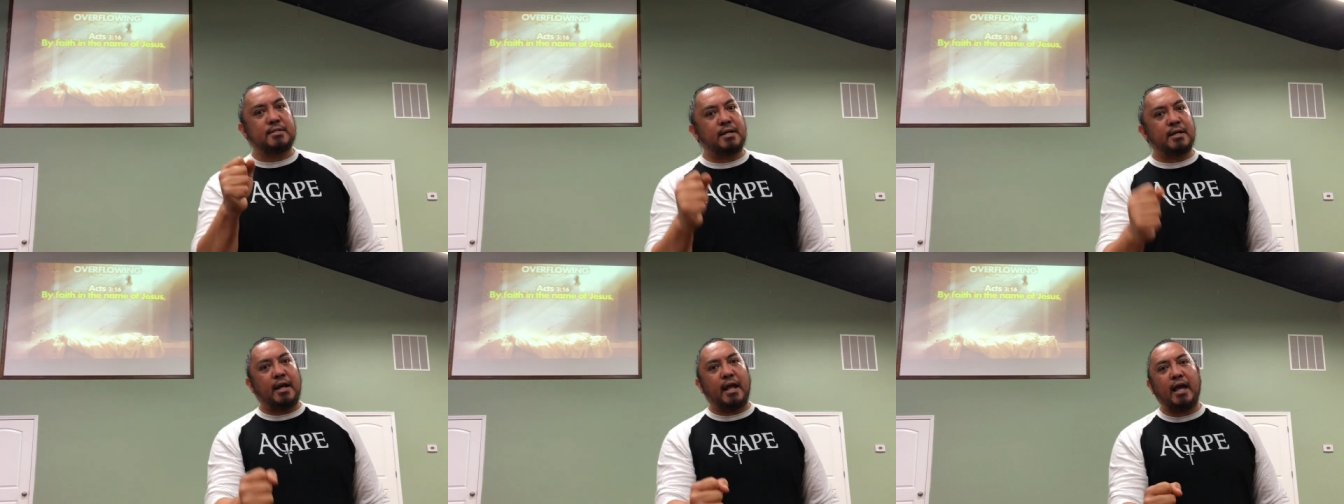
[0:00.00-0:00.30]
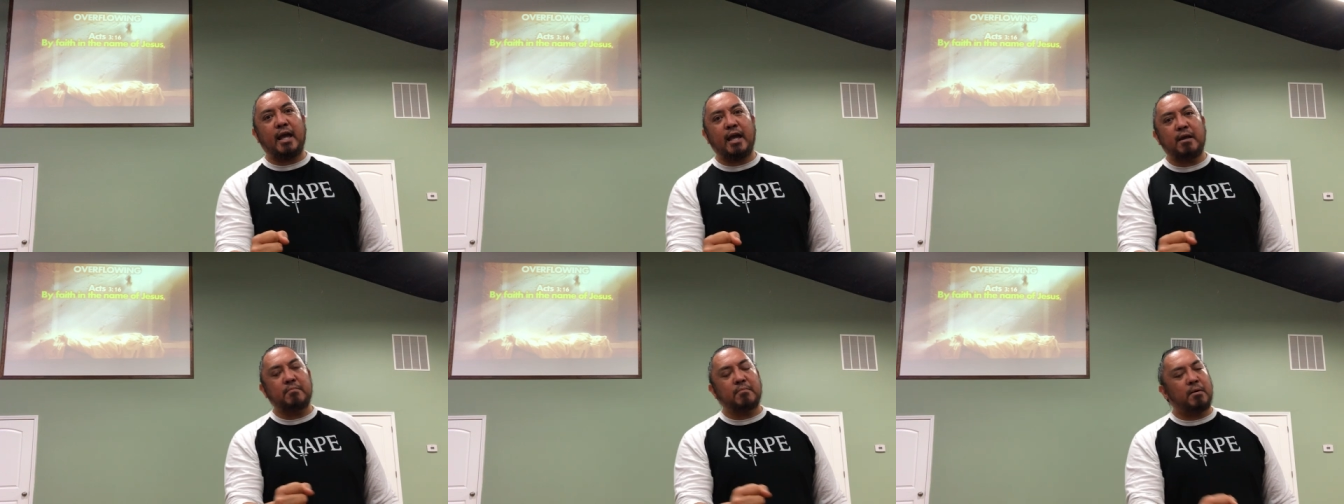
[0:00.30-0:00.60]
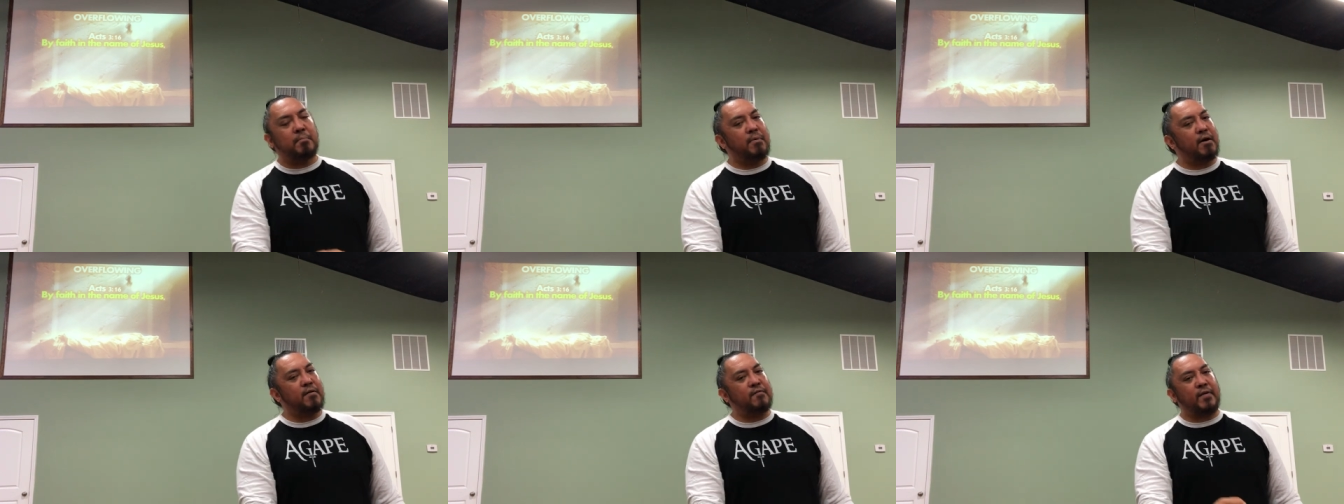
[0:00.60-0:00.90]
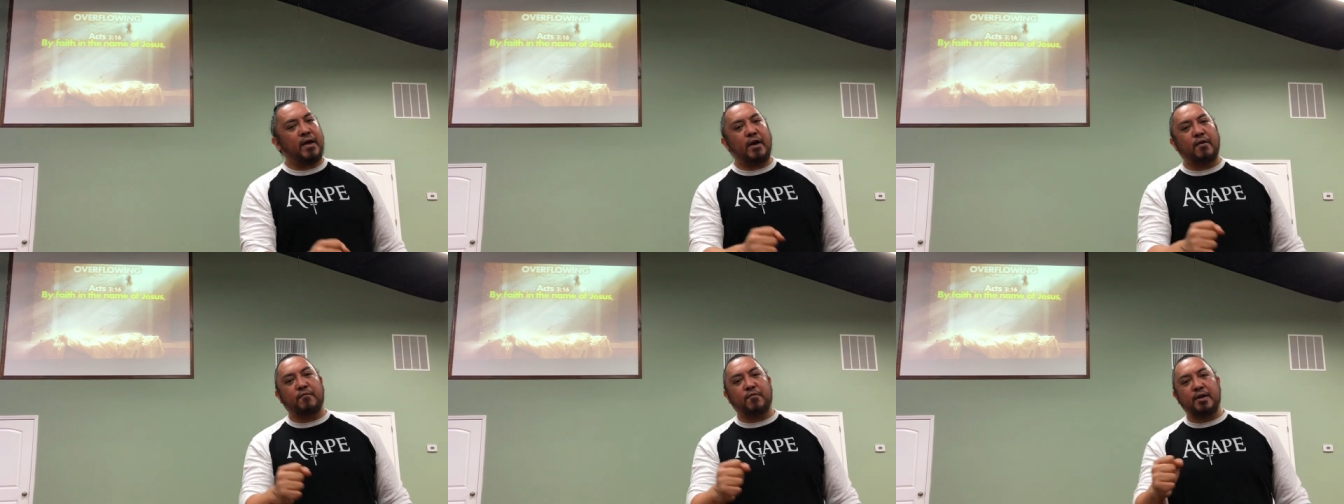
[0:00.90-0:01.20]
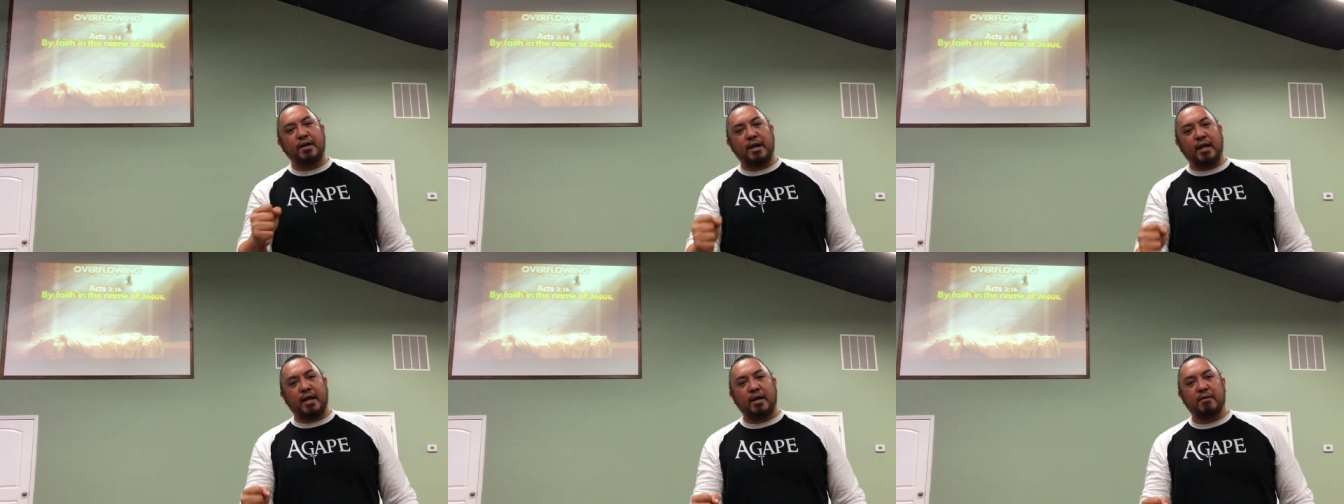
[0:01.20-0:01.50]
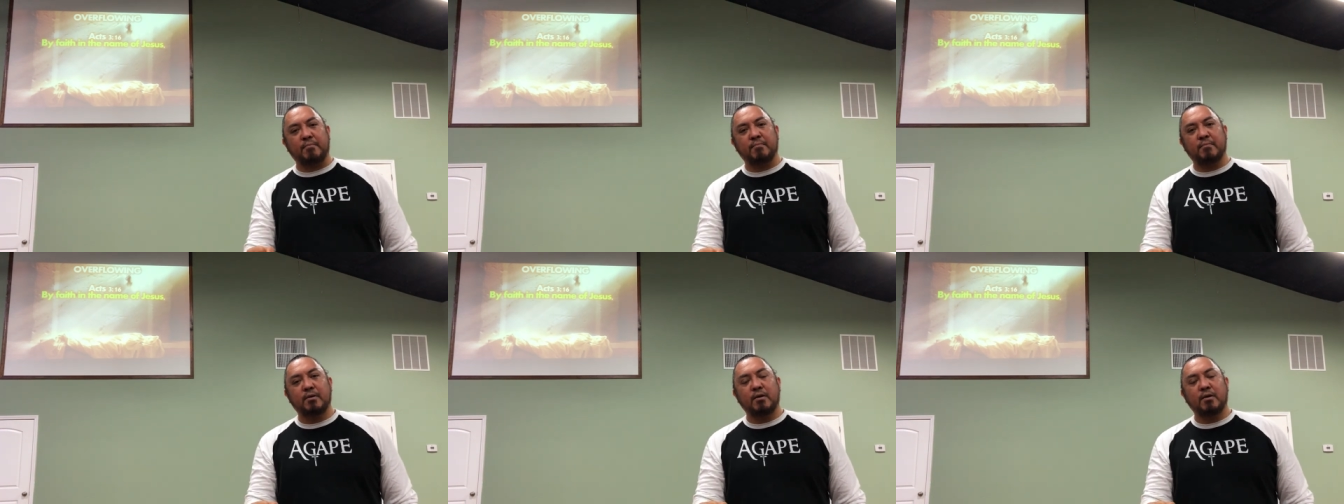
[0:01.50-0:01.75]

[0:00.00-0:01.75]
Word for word: the name above every name.